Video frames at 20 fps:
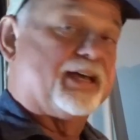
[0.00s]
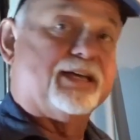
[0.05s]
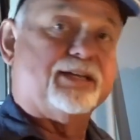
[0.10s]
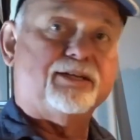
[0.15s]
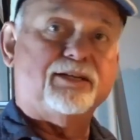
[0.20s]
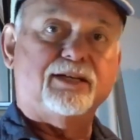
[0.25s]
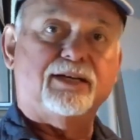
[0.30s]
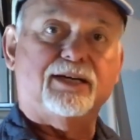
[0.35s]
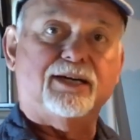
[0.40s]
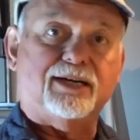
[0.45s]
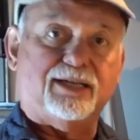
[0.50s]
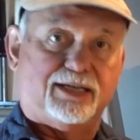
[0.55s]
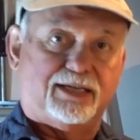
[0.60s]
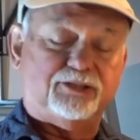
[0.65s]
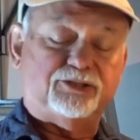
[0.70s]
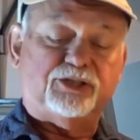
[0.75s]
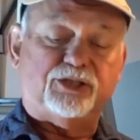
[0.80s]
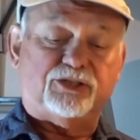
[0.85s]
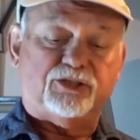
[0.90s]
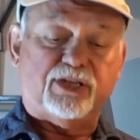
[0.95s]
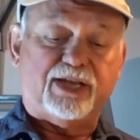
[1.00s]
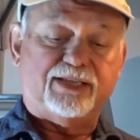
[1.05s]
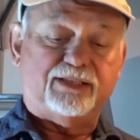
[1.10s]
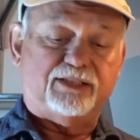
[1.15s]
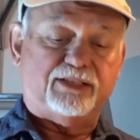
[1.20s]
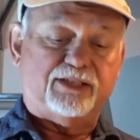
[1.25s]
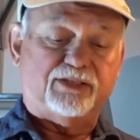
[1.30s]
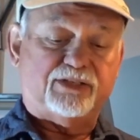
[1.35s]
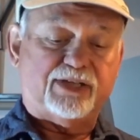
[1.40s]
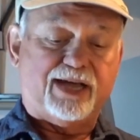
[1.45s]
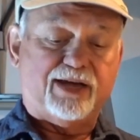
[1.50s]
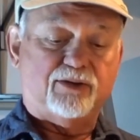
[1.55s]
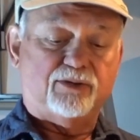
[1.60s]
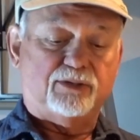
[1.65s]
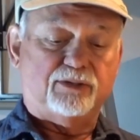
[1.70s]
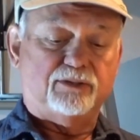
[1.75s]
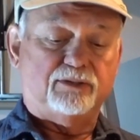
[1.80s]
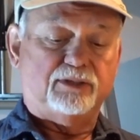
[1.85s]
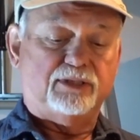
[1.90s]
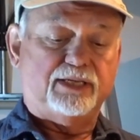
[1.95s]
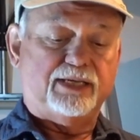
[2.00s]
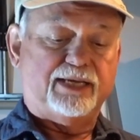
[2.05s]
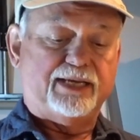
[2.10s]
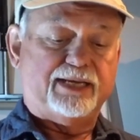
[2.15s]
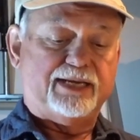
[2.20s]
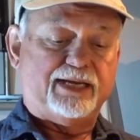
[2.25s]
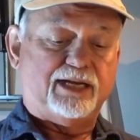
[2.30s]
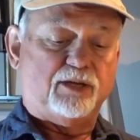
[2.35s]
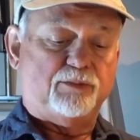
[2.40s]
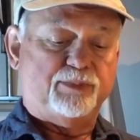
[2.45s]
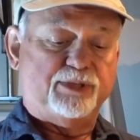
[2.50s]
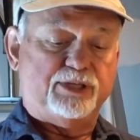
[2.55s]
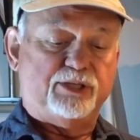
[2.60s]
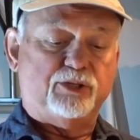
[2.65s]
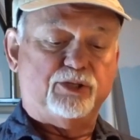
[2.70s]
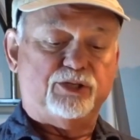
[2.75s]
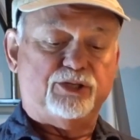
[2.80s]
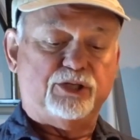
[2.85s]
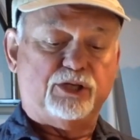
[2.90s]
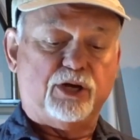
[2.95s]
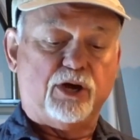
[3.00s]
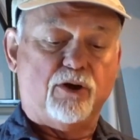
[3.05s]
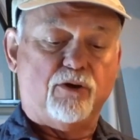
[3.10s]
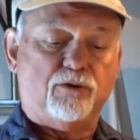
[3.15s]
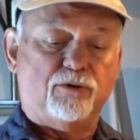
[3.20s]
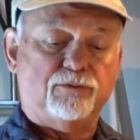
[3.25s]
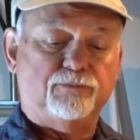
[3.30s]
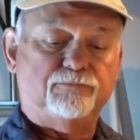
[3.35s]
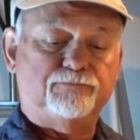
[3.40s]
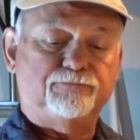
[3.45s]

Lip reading: then I'll just take this out and I'll be good to go.